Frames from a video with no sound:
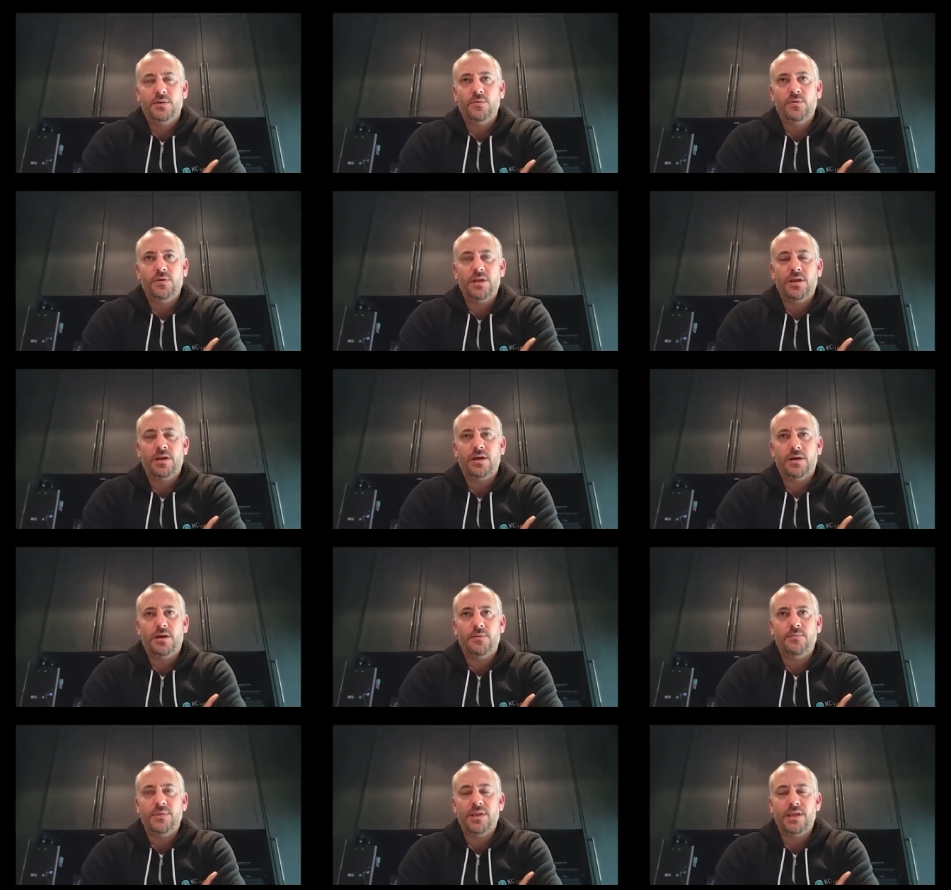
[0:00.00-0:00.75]

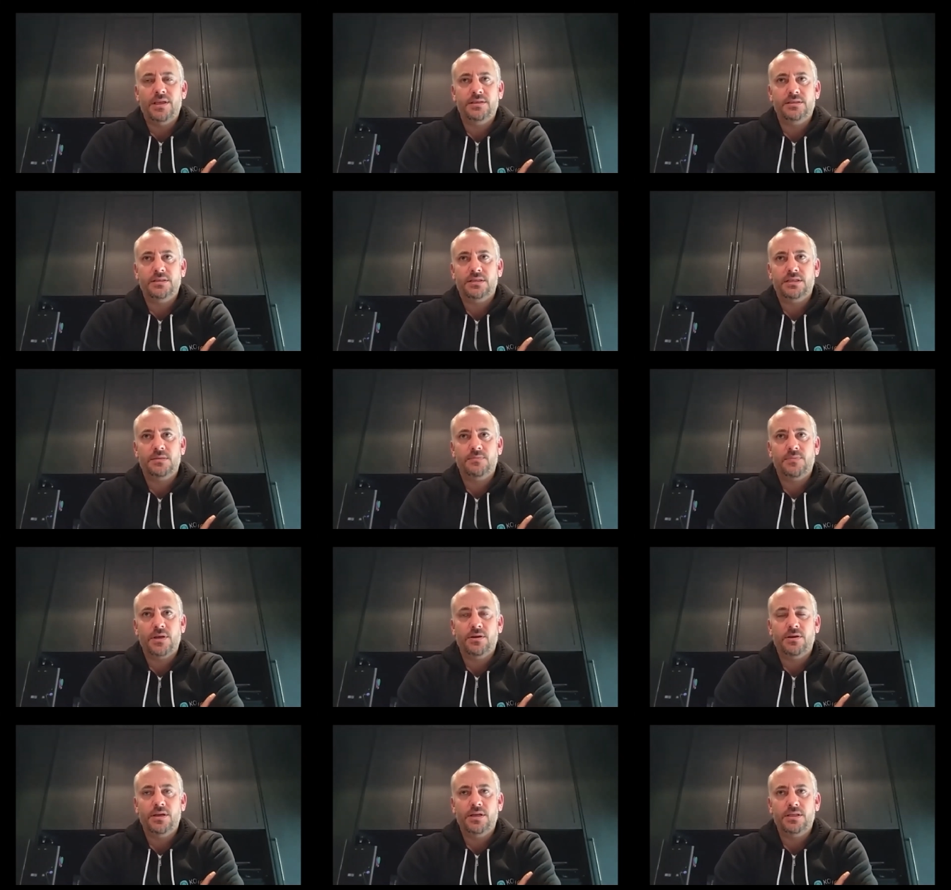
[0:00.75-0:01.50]
um, is
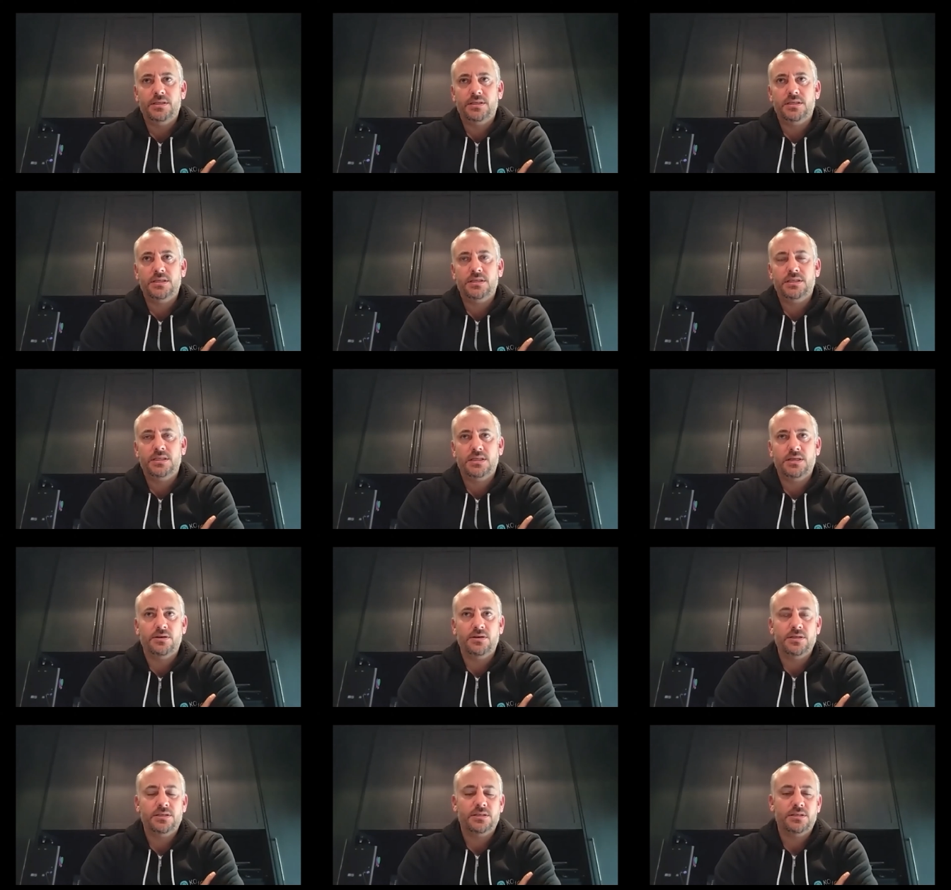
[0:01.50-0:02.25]
experienced
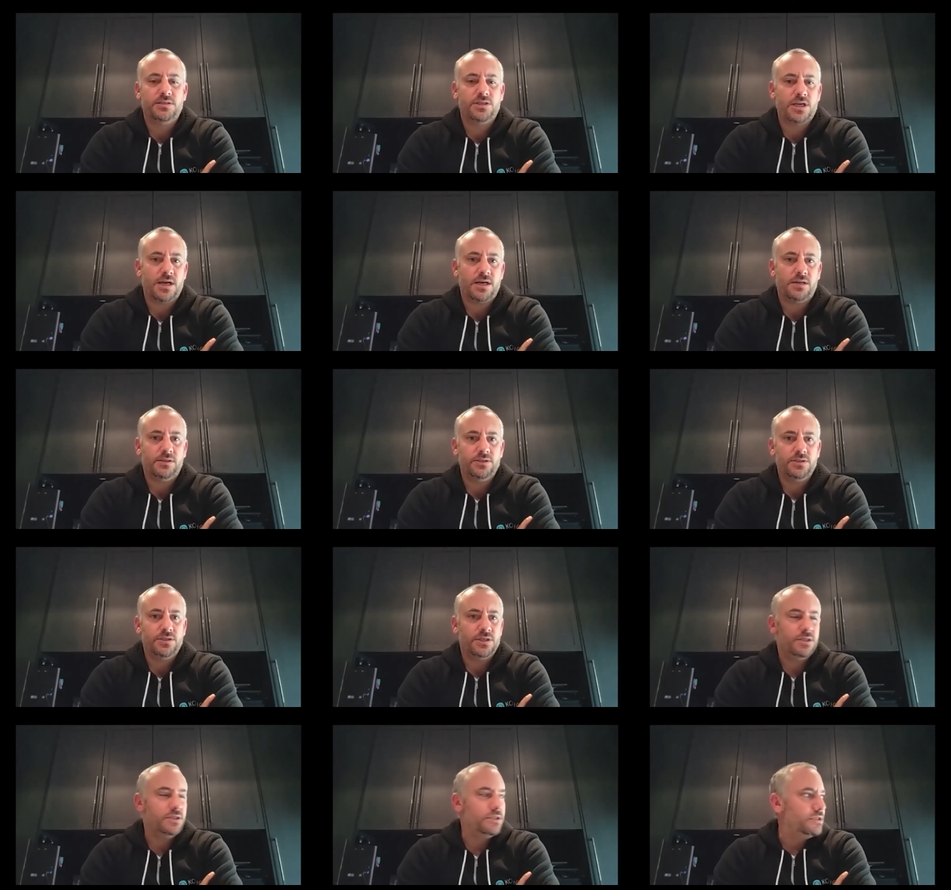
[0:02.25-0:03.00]
serious
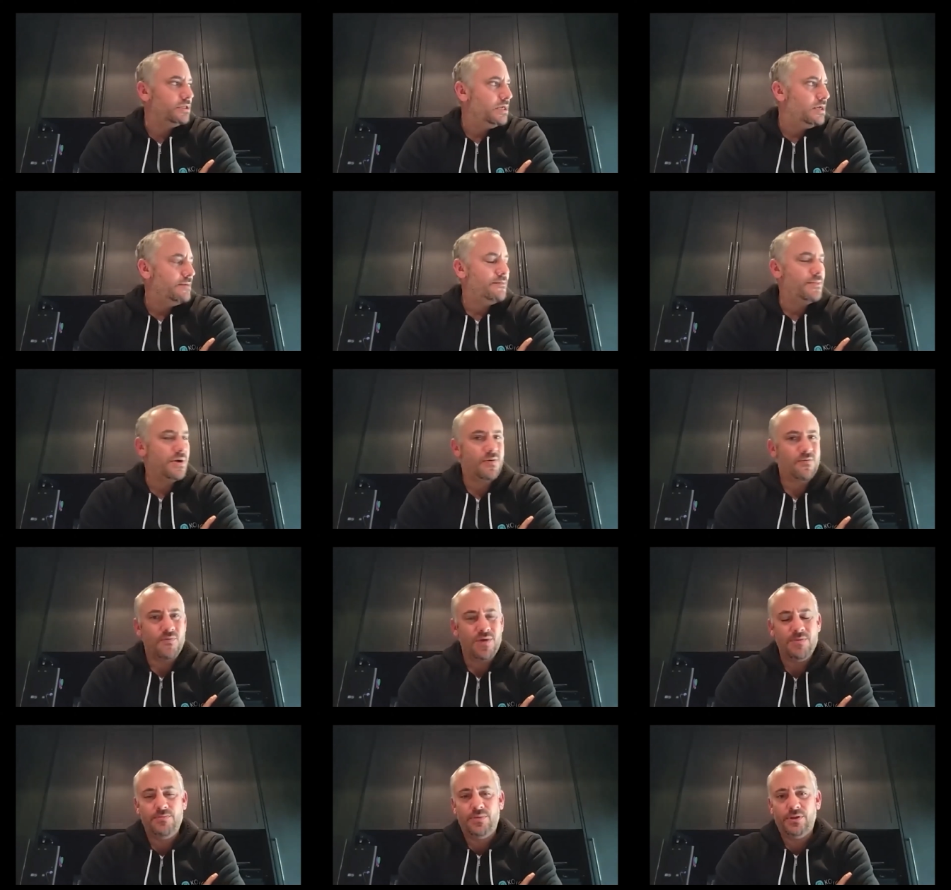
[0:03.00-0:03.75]
challenges but
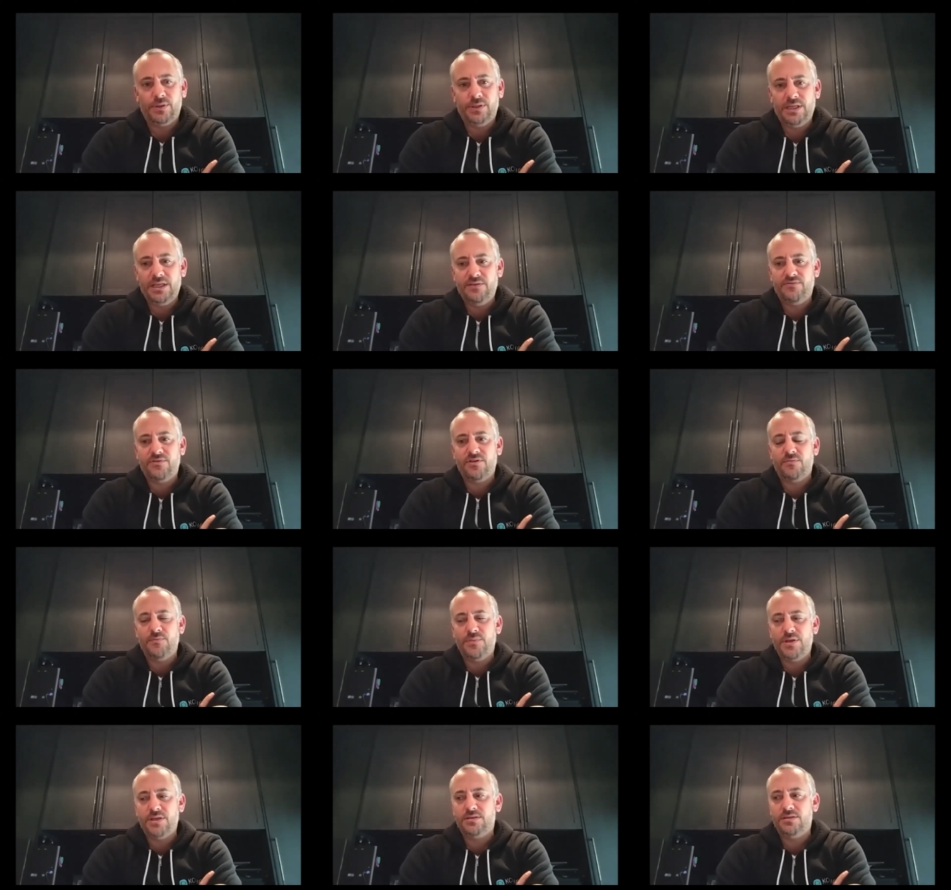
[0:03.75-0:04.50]
we believe
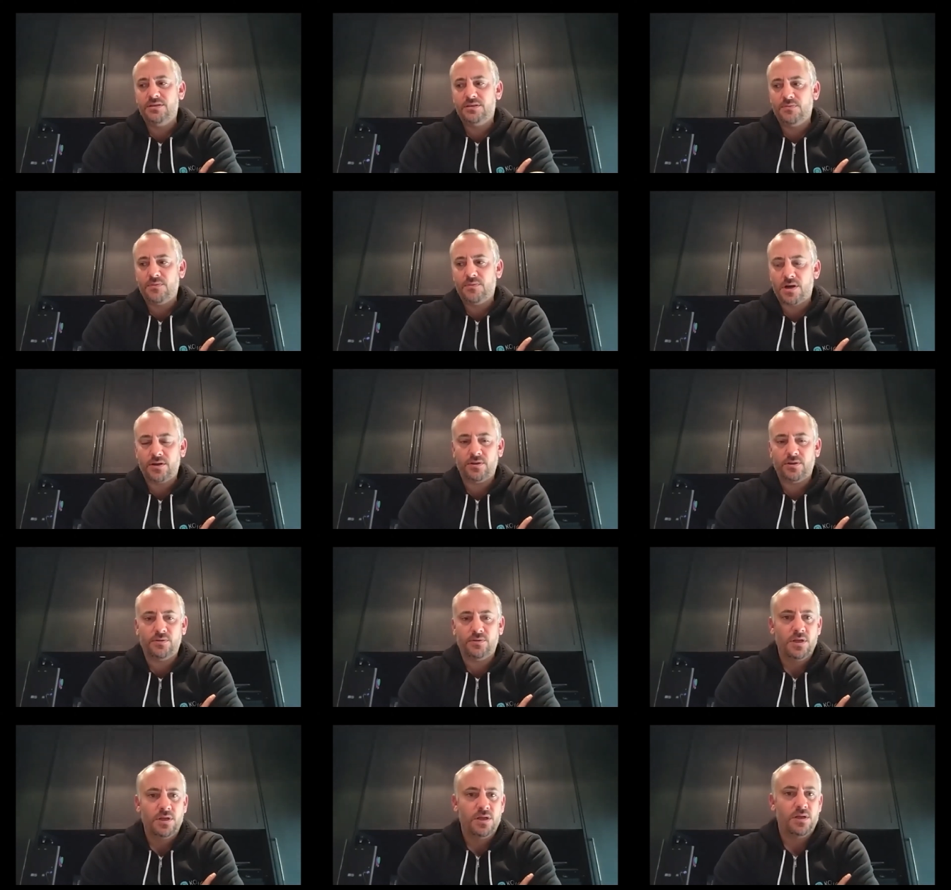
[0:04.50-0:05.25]
their business
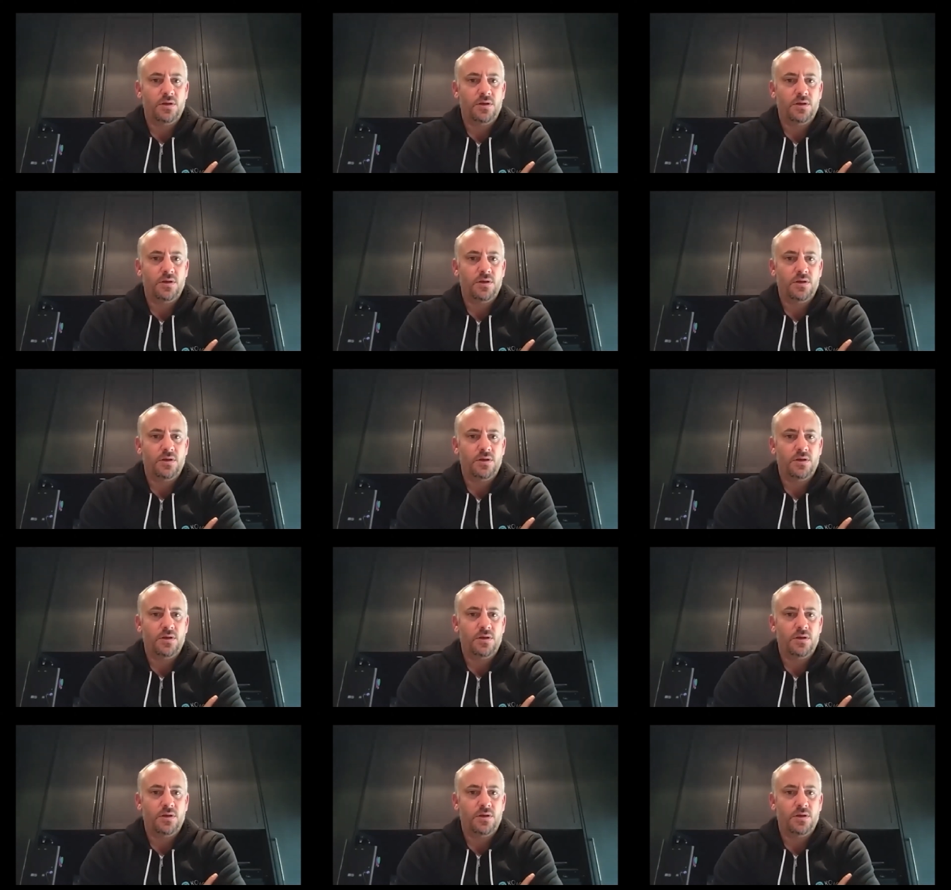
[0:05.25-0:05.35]
model